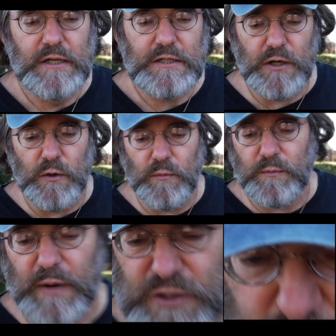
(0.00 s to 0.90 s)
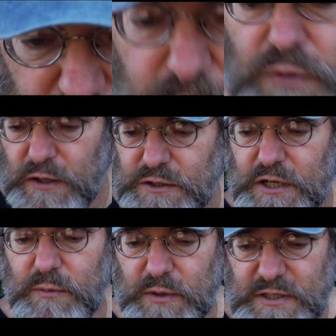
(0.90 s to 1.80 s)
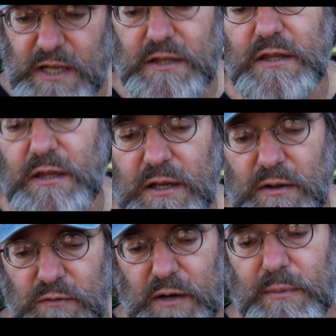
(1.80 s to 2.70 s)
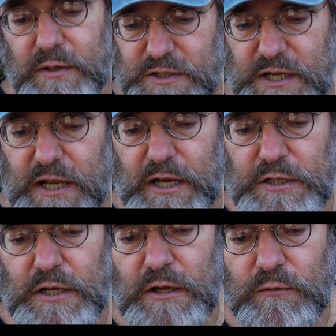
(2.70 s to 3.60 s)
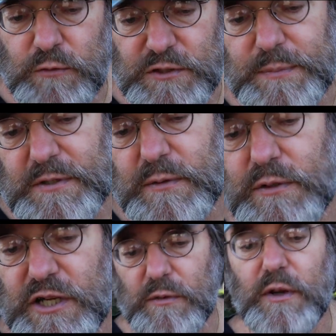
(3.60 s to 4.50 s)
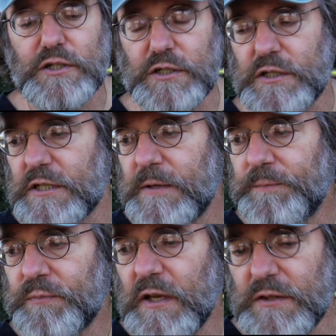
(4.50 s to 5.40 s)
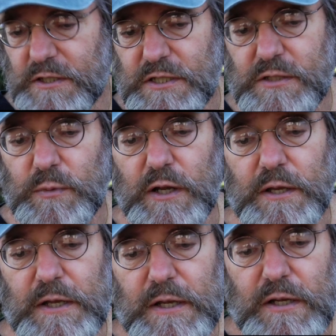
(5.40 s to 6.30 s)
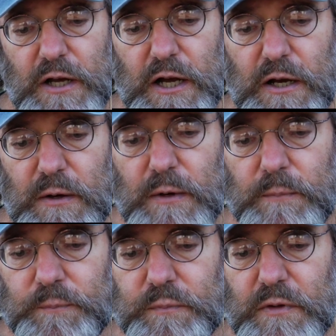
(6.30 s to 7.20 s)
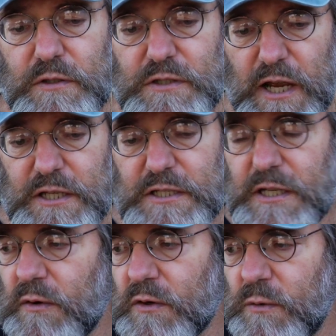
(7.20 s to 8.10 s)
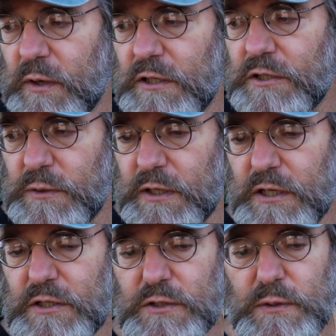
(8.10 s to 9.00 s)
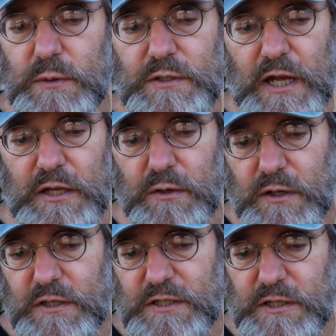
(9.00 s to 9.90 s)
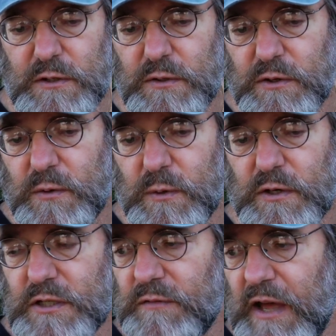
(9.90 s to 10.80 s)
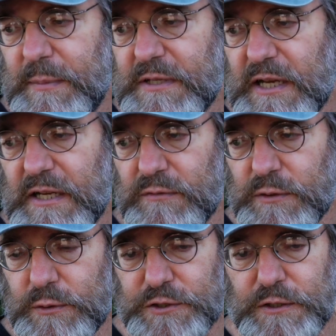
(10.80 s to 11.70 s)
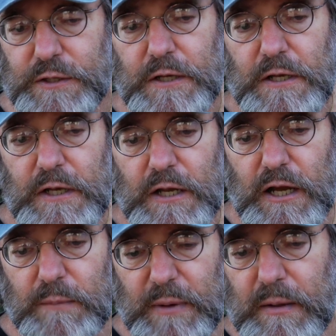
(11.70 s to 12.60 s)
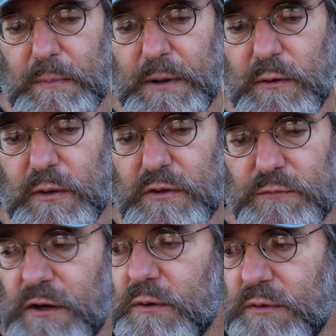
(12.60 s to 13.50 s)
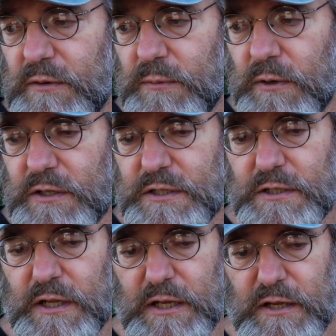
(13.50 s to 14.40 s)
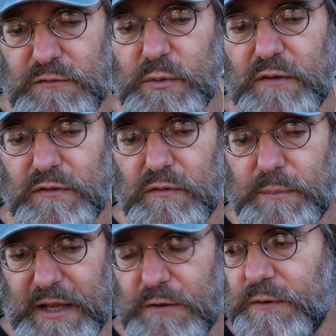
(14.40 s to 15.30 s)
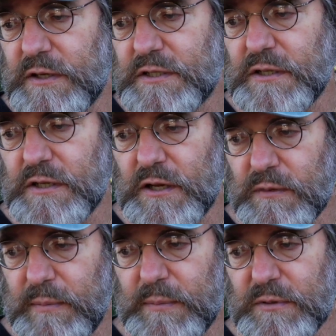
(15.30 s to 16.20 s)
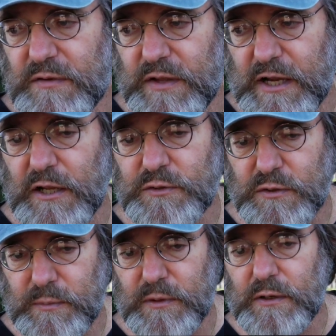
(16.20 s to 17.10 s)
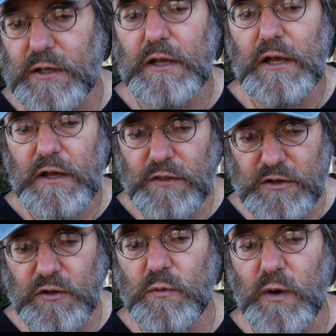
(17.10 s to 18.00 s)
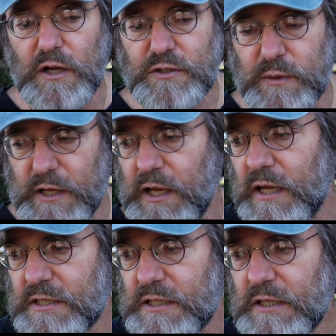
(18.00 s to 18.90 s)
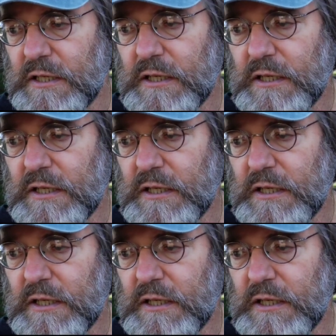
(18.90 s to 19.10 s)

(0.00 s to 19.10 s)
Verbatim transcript: So by joining with fungi, we set the environmental stage for subsequent generations. And this is what uh, scientists now are quickly tuning into is that you can steer the course of habitat evolution uh, by empowering the fungal networks that give derivative benefits to the other members of the ecological community that you want to enhance.